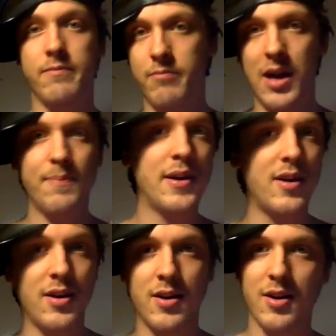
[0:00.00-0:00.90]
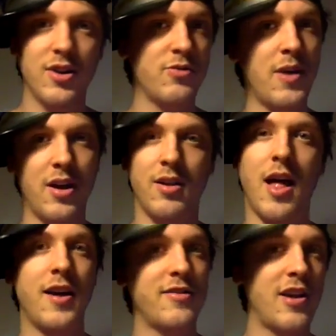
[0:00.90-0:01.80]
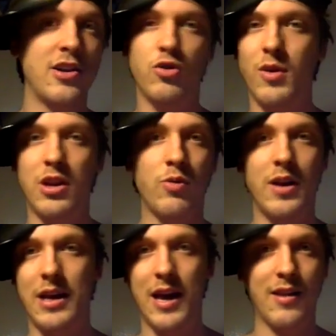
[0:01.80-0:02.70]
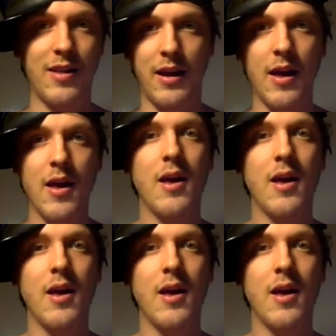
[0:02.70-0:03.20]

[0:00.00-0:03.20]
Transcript: Might be a Ishmael hindsight 2020 kind of thing.